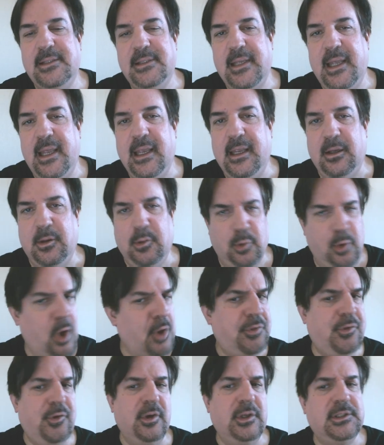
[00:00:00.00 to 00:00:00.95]
saying
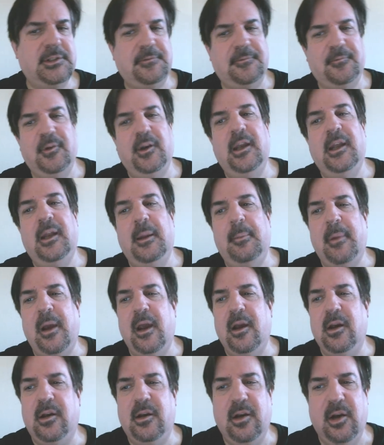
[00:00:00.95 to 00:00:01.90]
nothing's free in
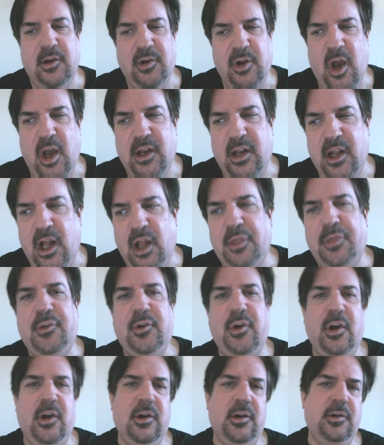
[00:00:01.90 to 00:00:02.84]
America, not
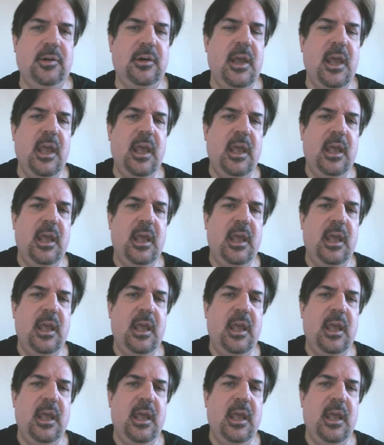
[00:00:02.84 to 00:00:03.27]
healthcare,